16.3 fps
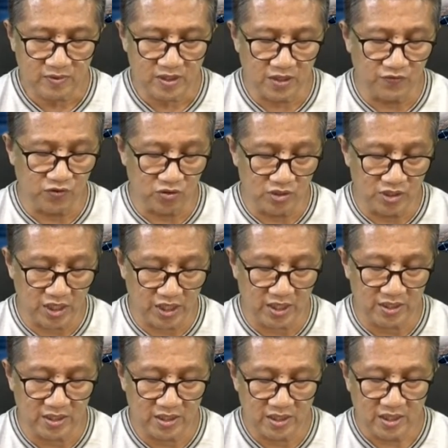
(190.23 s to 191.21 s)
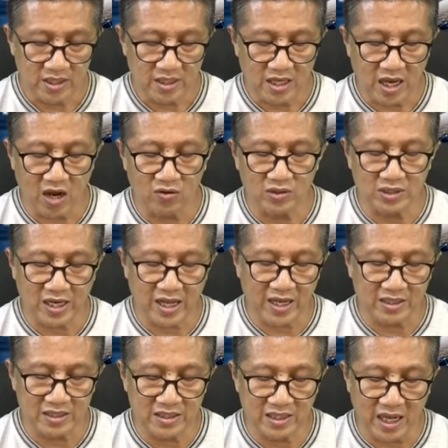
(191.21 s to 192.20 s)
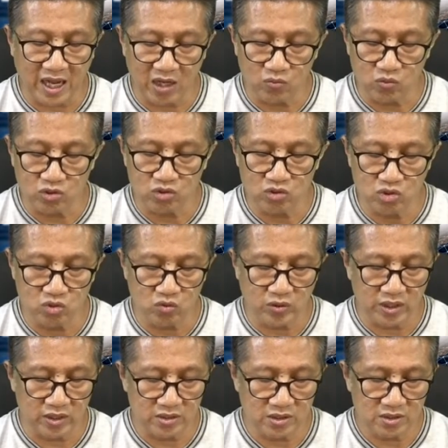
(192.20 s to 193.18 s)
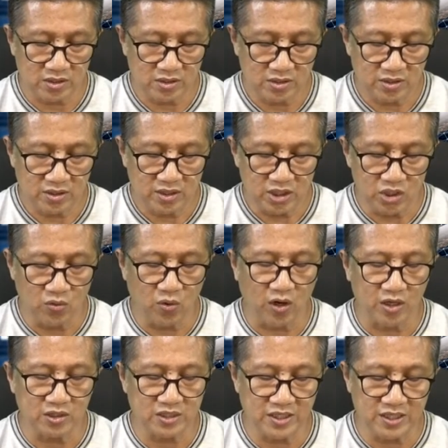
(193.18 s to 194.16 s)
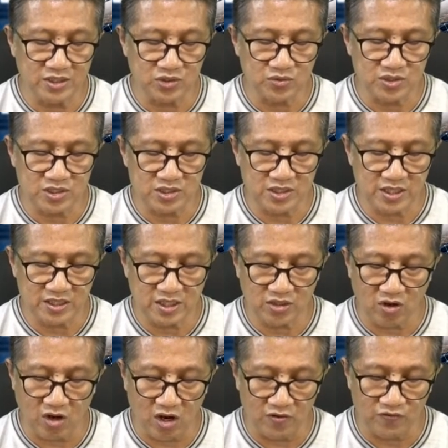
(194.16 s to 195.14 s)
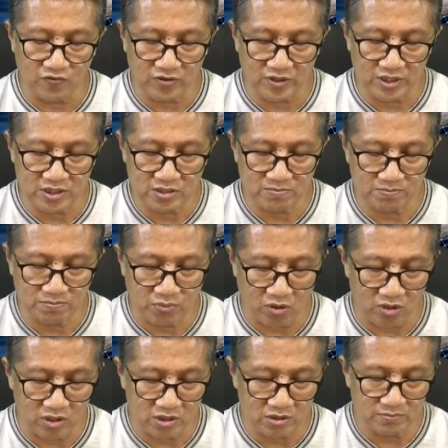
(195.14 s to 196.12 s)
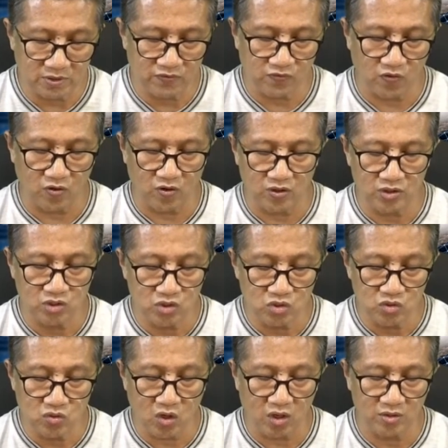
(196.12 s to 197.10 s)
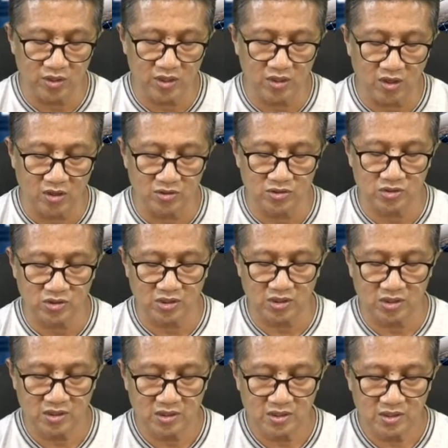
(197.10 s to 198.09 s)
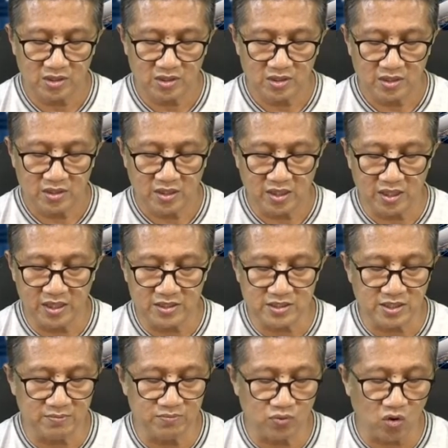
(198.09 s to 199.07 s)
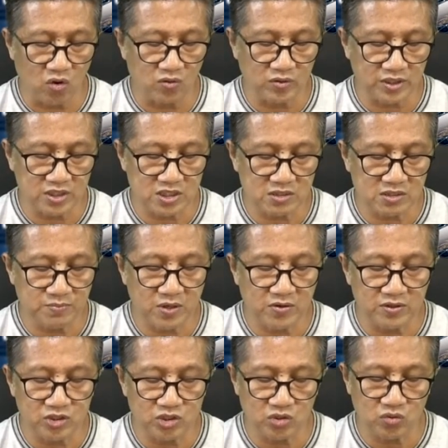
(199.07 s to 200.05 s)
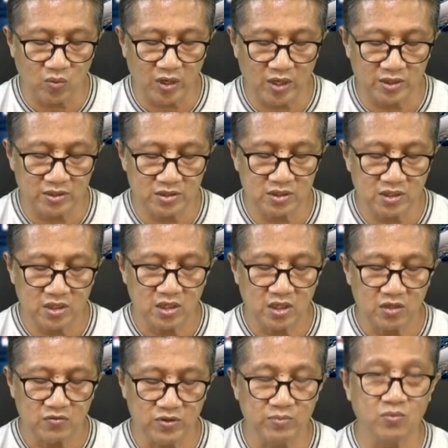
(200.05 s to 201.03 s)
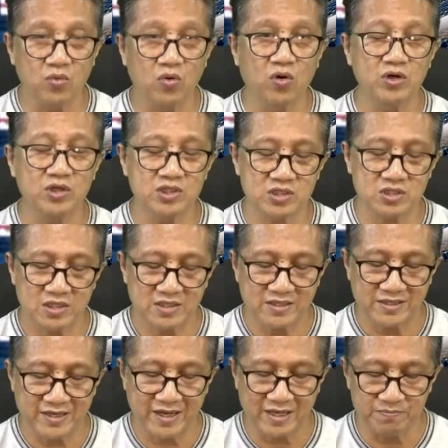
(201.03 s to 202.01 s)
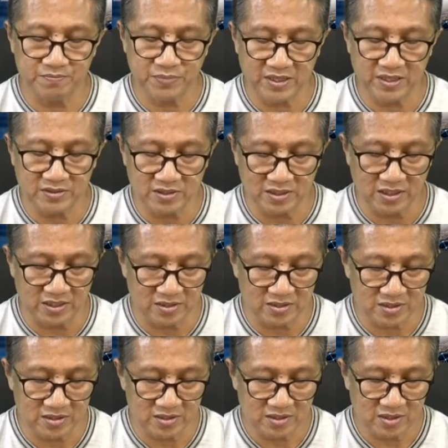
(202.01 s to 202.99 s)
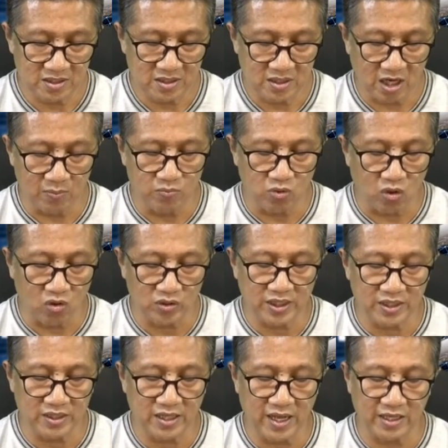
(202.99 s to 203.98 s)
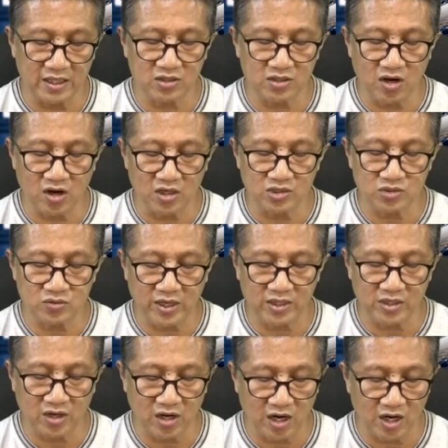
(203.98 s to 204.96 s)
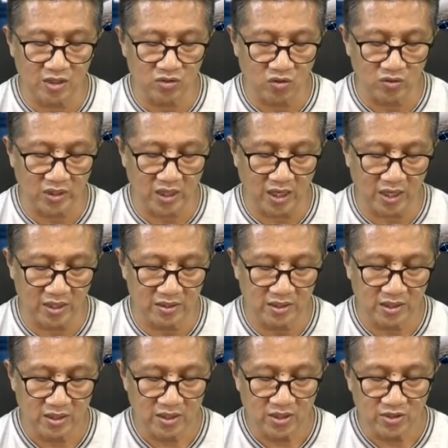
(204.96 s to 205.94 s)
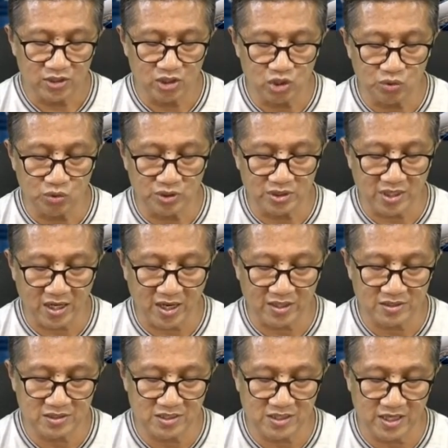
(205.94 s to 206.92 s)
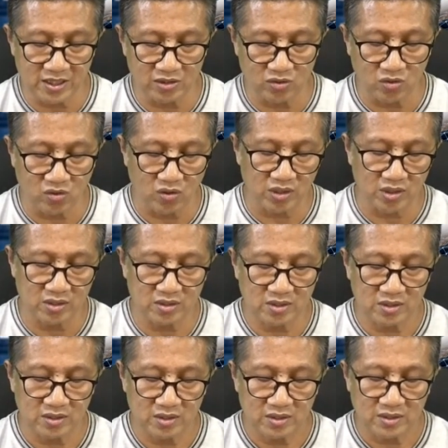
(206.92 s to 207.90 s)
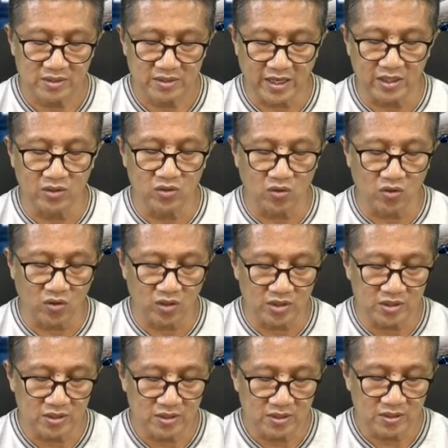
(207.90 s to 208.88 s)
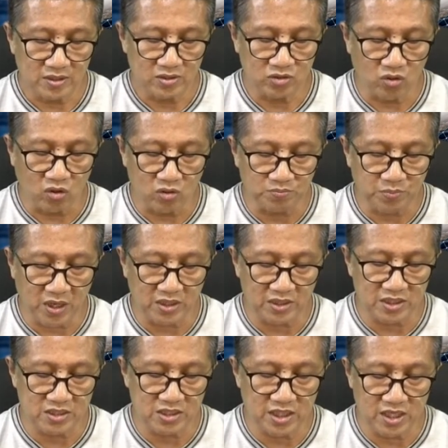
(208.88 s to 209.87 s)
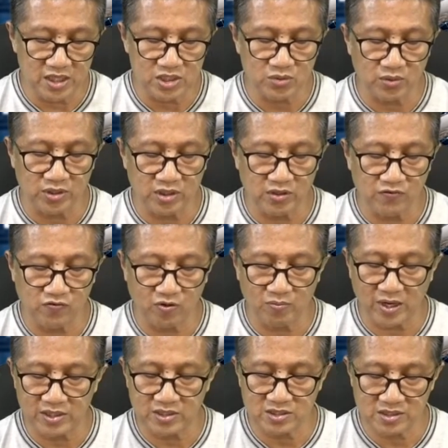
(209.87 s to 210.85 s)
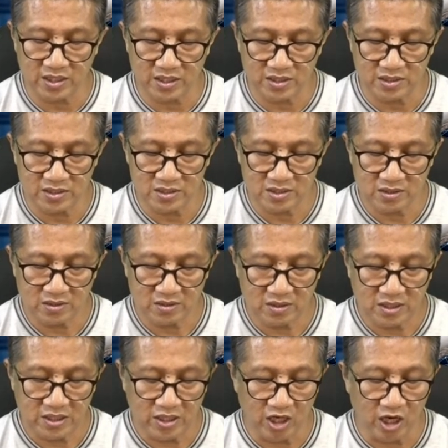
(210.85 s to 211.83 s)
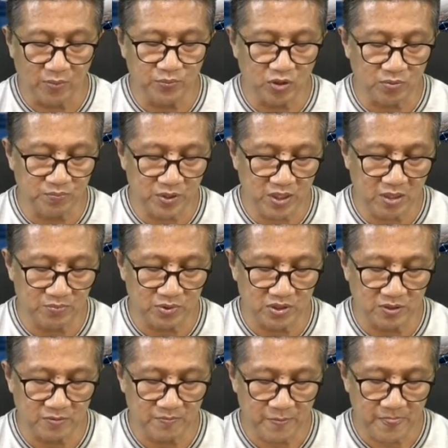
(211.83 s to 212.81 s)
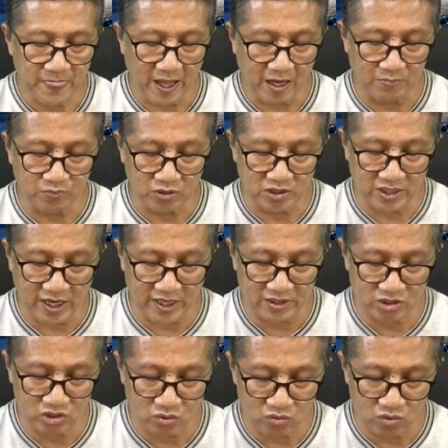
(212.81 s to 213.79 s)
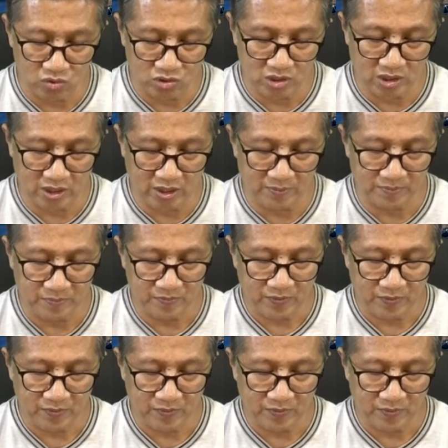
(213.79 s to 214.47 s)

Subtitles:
If you did, how gladly I would do it. You aren't interested in offerings burnt before you on the altar. It is a broken spirit you want, remorse and penitence. A broken and a contrite heart, O God, you will not ignore. And Lord, don't punish Israel for my sins. Help your people and protect Jerusalem.